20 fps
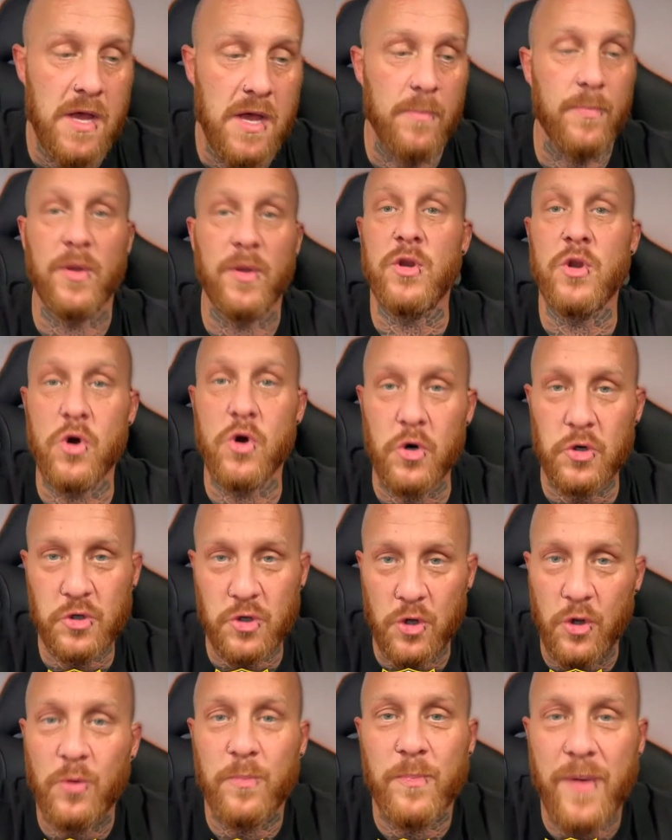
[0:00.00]
But no,
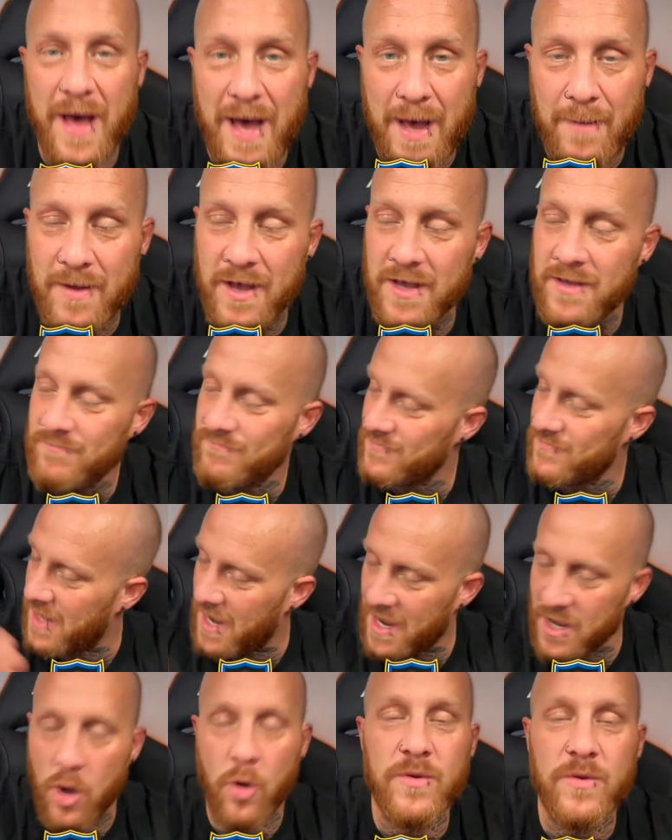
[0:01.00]
Cole Palmer,
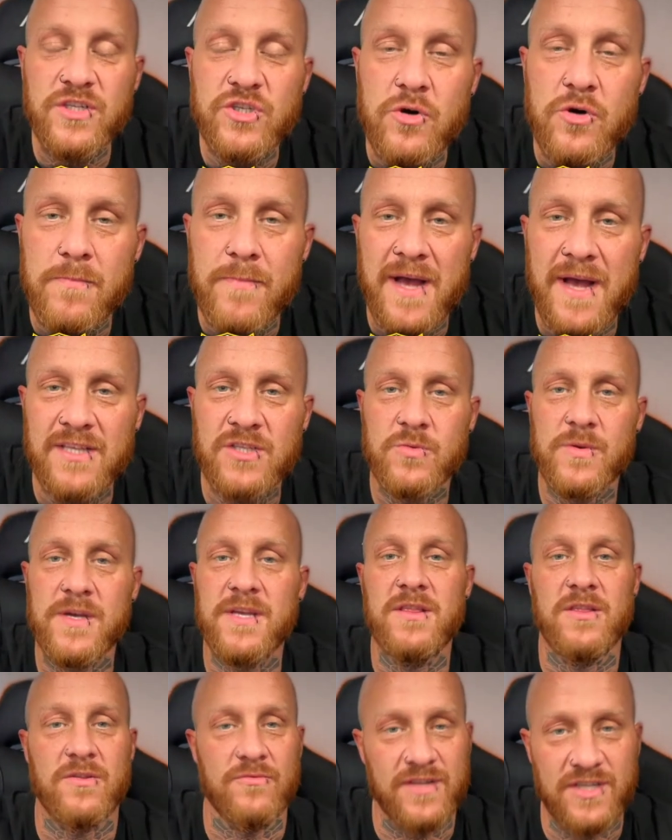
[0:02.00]
I always come back to
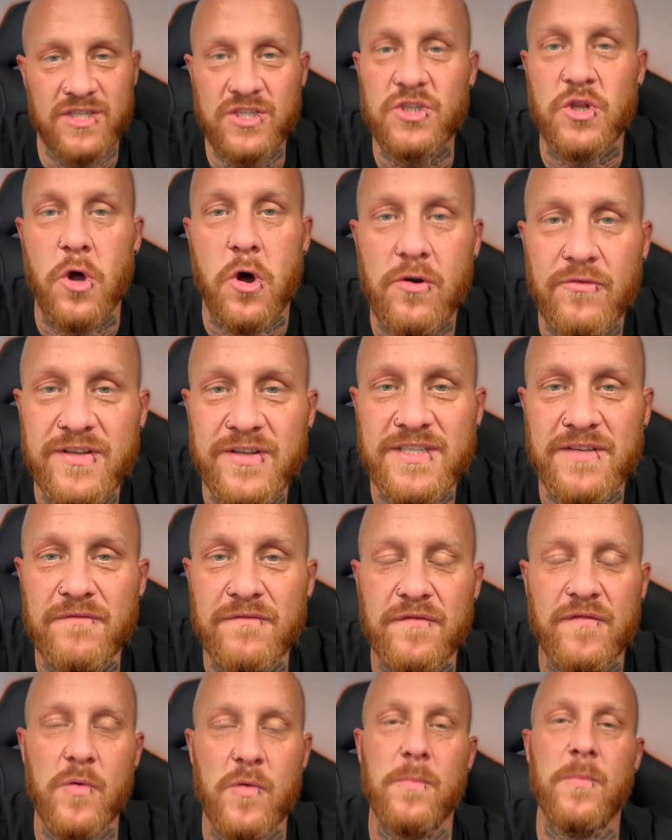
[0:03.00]
it, there is stories in
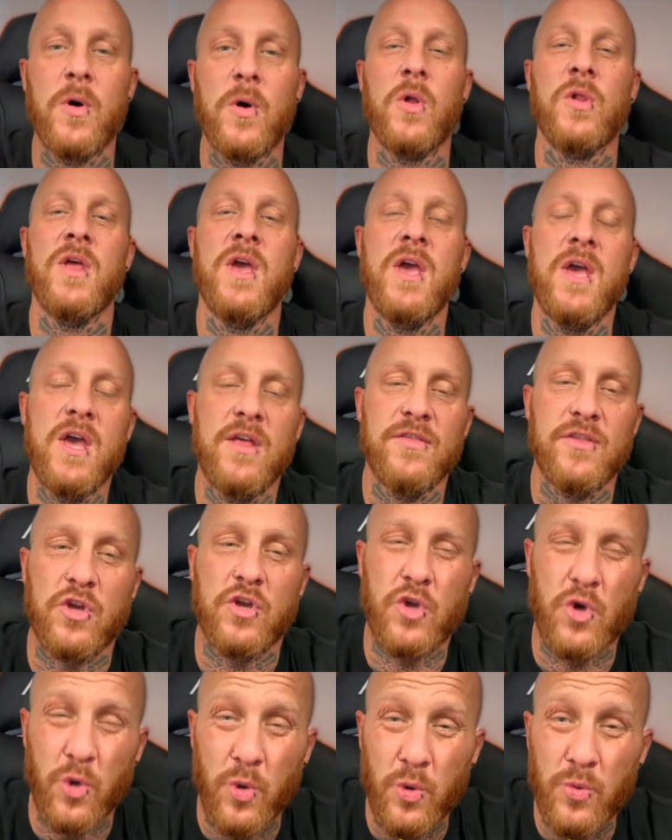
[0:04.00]
football, the
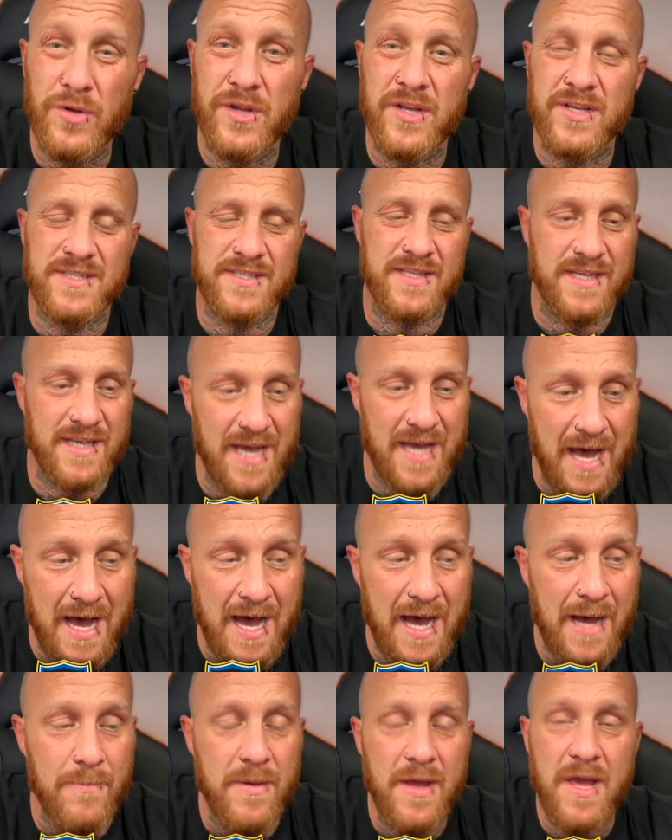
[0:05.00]
coolness, the
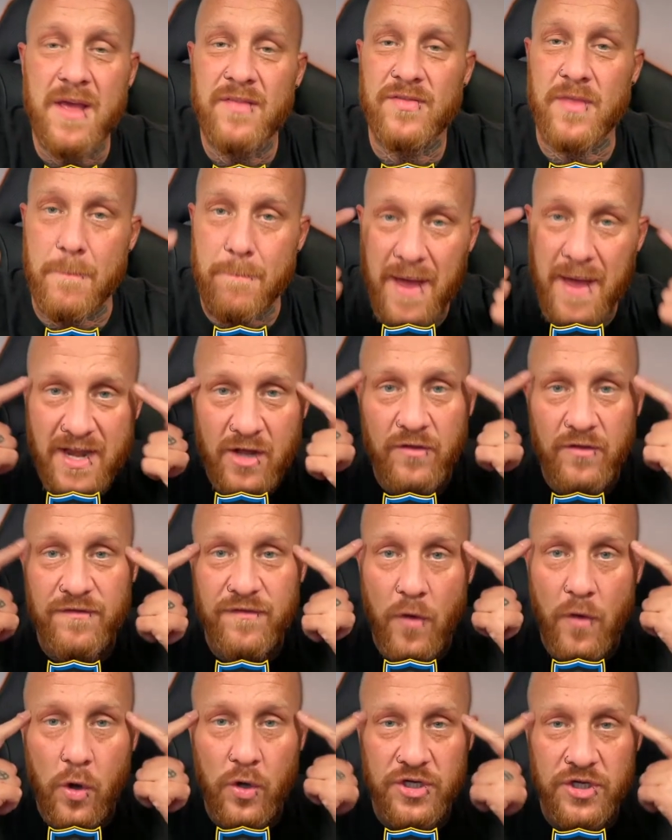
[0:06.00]
calm, the mental
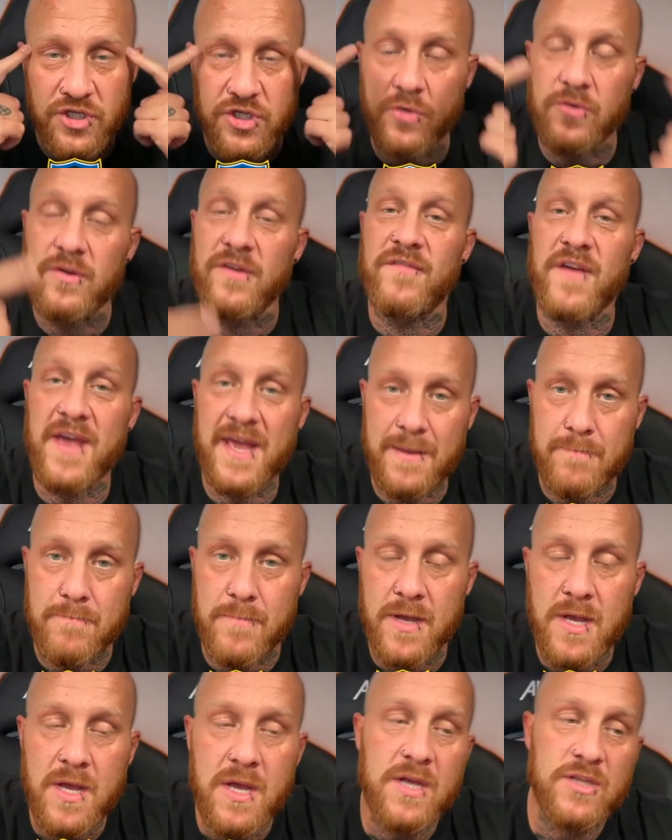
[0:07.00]
fortitude of
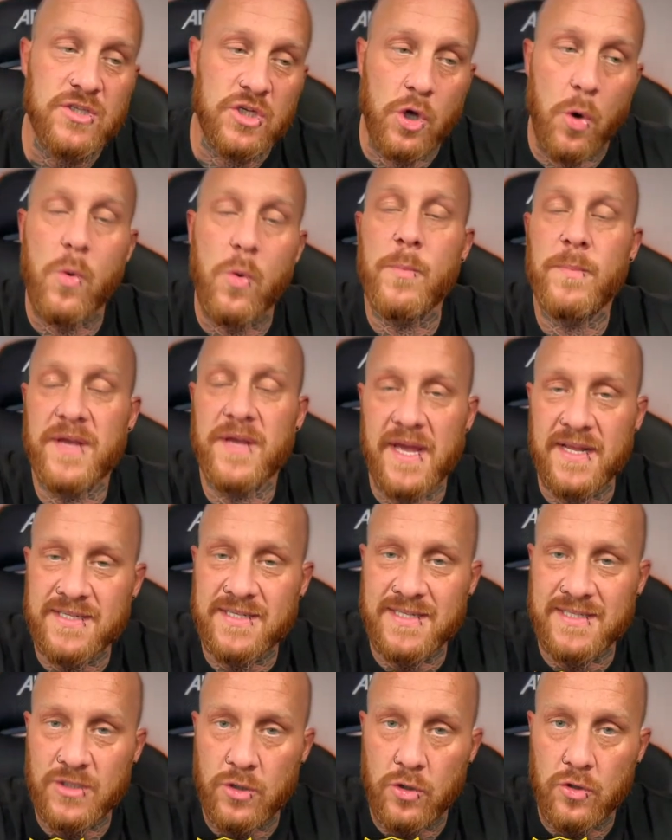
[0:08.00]
him to go up
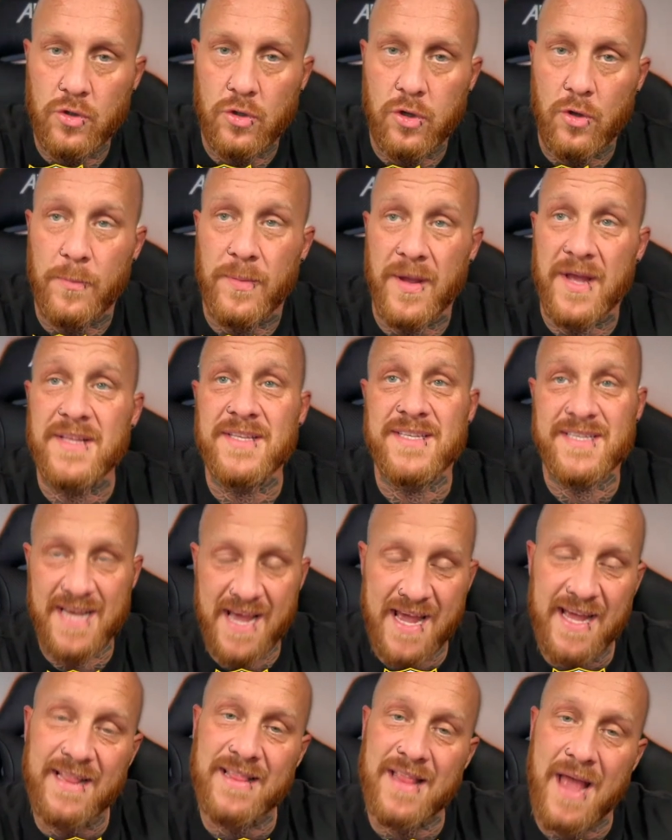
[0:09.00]
against his old club and
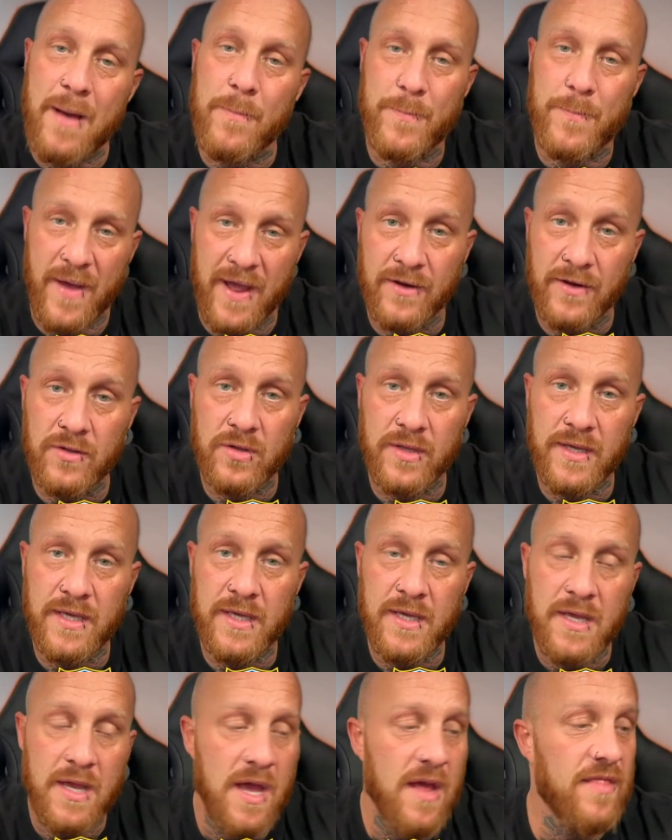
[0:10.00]
take that
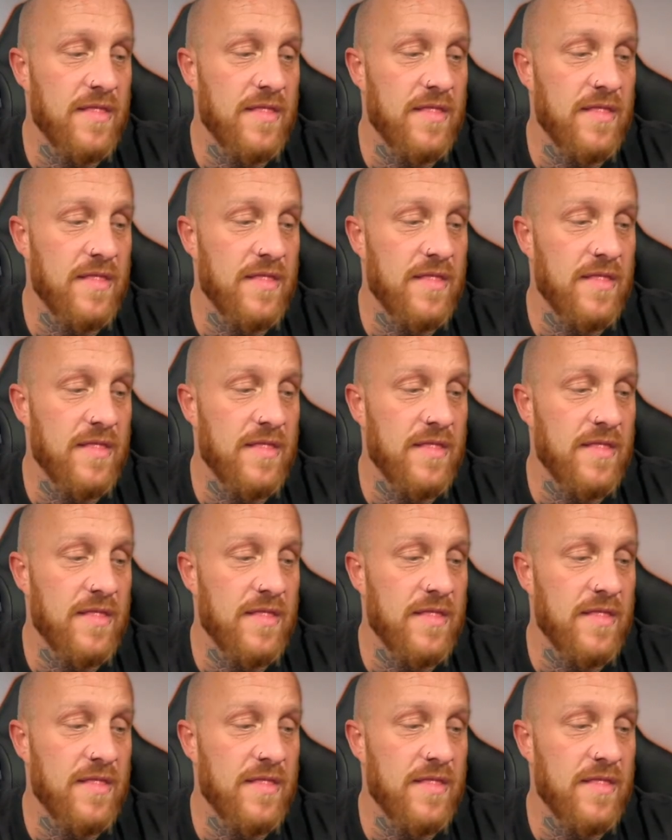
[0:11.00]
penalty.